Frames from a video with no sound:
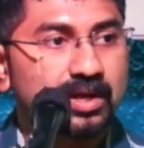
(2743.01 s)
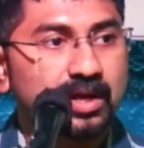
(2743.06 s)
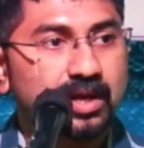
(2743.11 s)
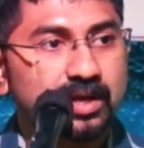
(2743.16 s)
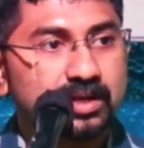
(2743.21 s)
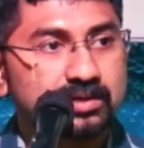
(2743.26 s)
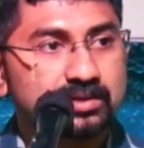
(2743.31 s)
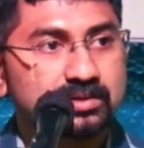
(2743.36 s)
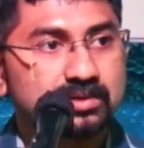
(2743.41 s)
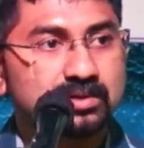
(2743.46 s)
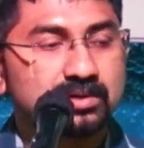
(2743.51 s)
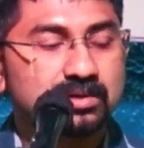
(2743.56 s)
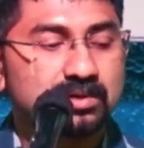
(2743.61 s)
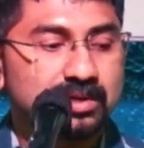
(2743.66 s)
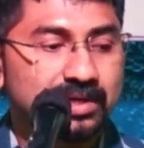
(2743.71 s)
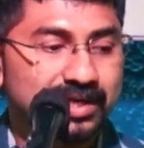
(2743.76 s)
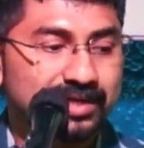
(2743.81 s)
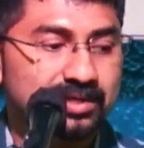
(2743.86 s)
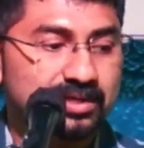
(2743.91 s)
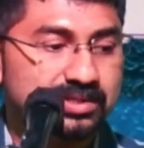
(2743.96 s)
And
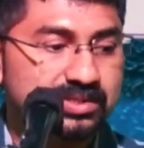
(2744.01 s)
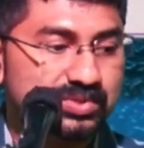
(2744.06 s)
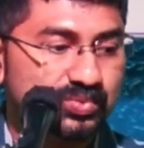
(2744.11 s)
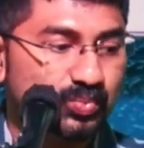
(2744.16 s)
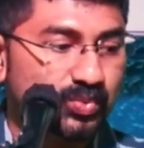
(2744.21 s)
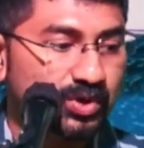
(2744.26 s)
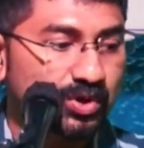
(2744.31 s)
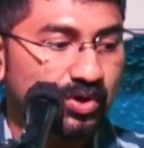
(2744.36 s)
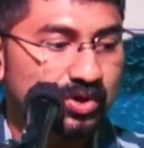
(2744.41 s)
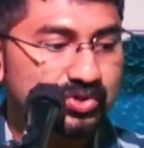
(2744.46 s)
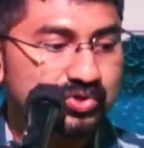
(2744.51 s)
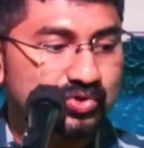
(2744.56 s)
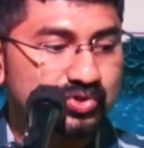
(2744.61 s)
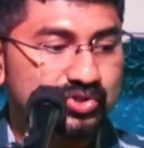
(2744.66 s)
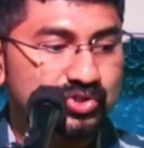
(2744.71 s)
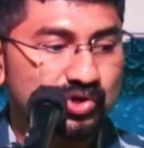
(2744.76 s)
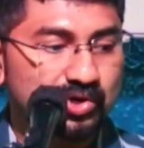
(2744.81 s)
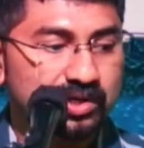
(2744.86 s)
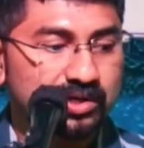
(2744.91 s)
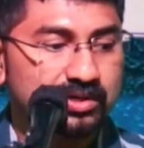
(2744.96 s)
later, Spin also
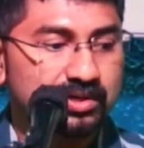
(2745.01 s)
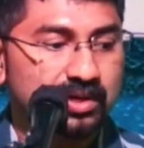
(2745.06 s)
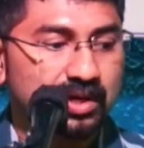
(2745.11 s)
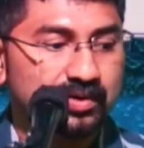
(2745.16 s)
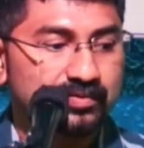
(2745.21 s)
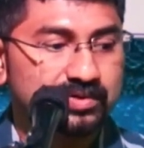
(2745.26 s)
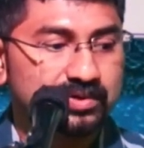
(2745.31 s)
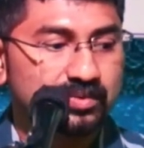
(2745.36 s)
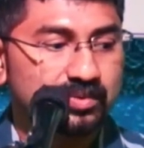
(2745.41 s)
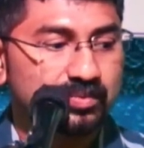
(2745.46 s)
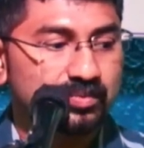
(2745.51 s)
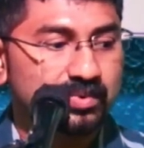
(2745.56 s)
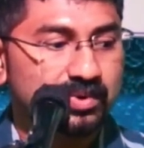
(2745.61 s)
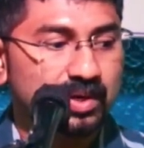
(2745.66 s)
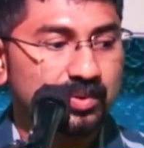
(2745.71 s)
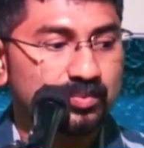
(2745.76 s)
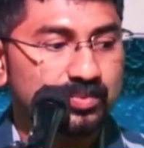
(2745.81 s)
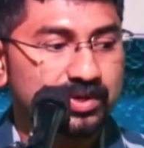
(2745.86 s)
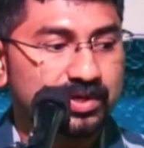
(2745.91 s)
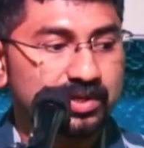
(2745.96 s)
joined after
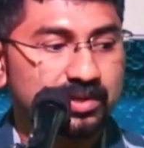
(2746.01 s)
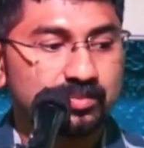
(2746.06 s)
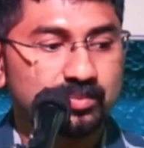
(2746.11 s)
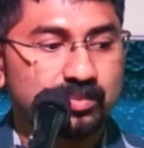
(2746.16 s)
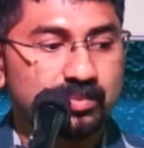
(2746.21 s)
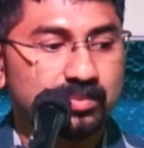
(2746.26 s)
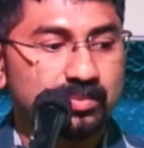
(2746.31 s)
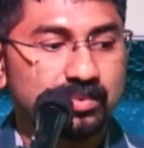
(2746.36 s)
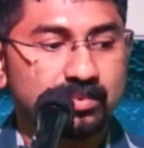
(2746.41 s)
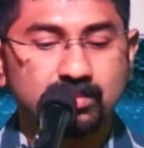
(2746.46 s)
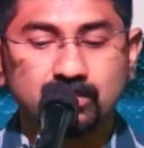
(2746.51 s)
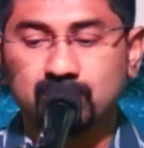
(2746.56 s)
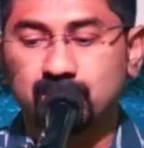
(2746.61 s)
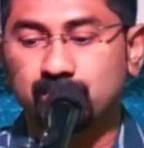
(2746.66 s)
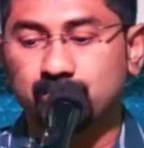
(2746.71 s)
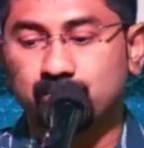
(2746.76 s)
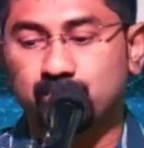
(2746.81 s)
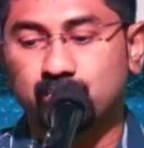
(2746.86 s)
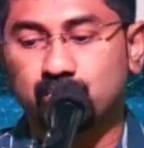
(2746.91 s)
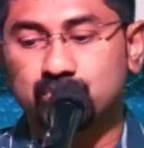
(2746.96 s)
completing
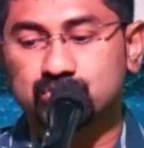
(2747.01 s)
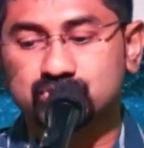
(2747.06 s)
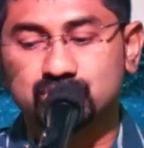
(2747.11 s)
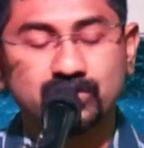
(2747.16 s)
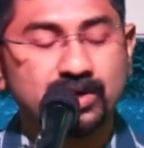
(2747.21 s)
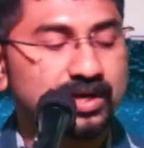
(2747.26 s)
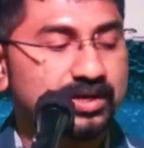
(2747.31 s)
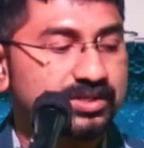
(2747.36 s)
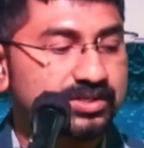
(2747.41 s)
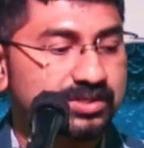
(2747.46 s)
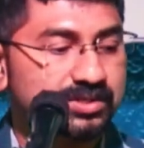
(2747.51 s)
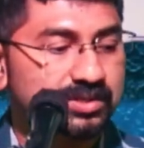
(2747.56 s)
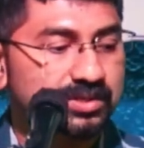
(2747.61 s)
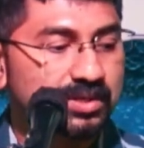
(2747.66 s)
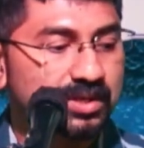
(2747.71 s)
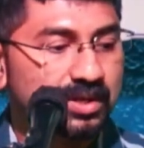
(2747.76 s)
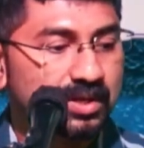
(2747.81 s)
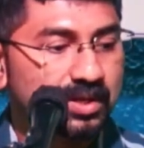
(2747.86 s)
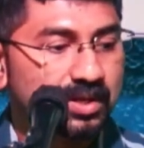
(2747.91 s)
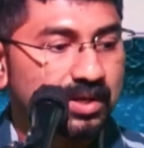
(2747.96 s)
post
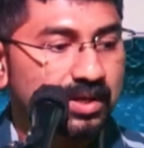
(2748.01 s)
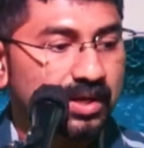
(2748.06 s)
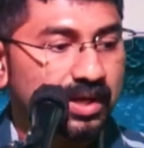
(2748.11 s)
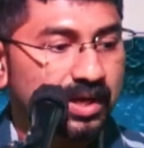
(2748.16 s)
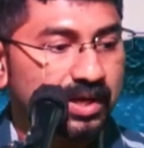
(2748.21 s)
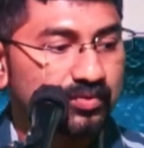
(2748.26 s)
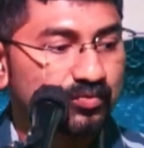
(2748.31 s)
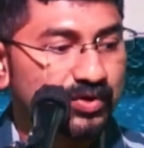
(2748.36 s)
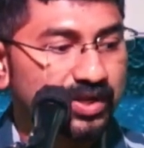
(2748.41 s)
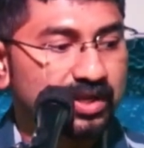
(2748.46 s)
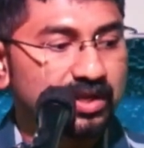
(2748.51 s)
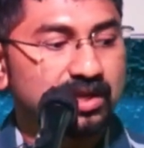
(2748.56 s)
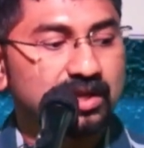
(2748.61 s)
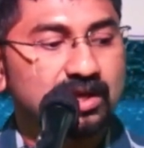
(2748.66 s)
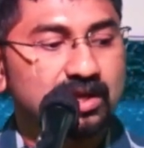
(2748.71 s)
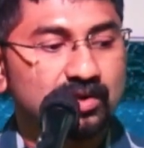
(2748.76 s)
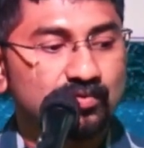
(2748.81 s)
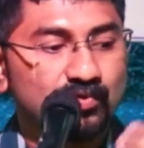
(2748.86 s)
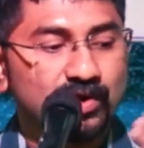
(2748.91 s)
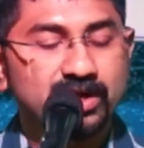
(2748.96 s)
graduation. And
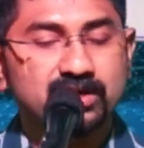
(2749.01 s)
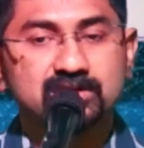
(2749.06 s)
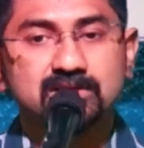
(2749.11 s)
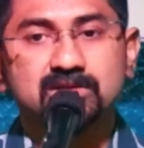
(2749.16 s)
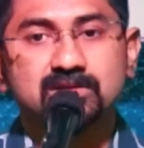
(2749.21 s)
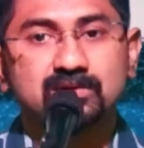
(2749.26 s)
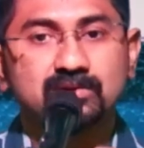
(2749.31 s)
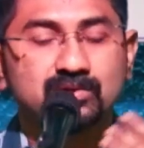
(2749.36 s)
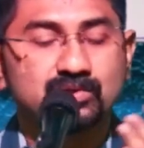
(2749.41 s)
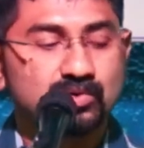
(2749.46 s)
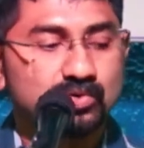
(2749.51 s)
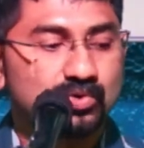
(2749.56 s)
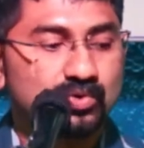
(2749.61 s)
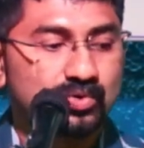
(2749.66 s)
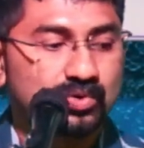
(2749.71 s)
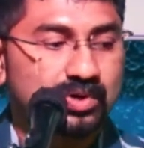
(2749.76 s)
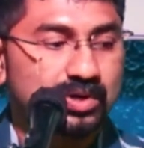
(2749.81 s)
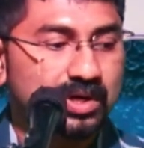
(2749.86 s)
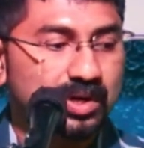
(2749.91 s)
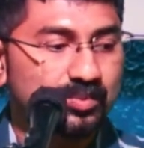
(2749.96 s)
we invite
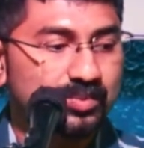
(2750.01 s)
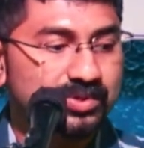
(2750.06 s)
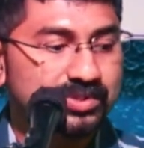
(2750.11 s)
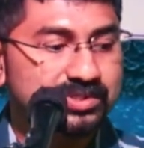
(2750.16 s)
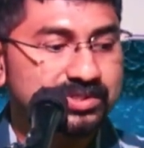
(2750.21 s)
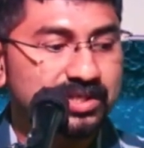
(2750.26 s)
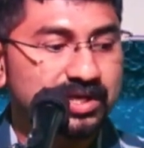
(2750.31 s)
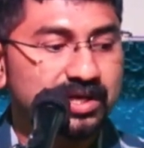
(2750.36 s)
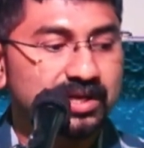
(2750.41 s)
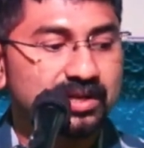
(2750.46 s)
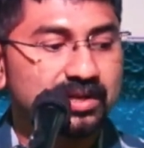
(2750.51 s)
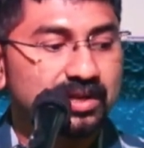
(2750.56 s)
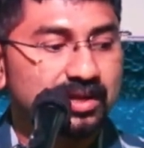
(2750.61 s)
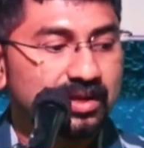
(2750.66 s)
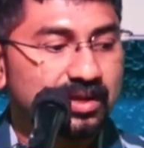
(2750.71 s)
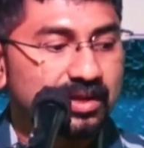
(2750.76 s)
newcomers there.